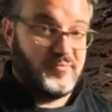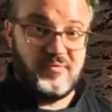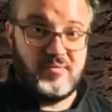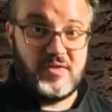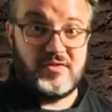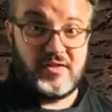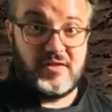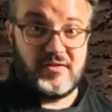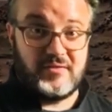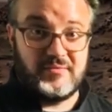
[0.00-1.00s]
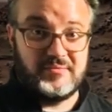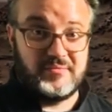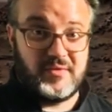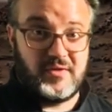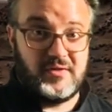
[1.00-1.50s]
Container.
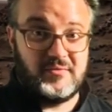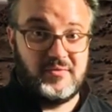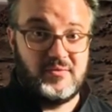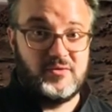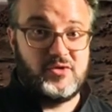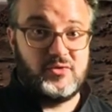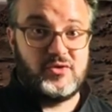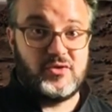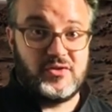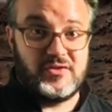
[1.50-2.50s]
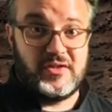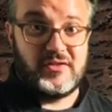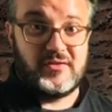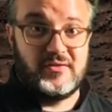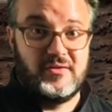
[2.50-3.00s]
All right. Choose a good container.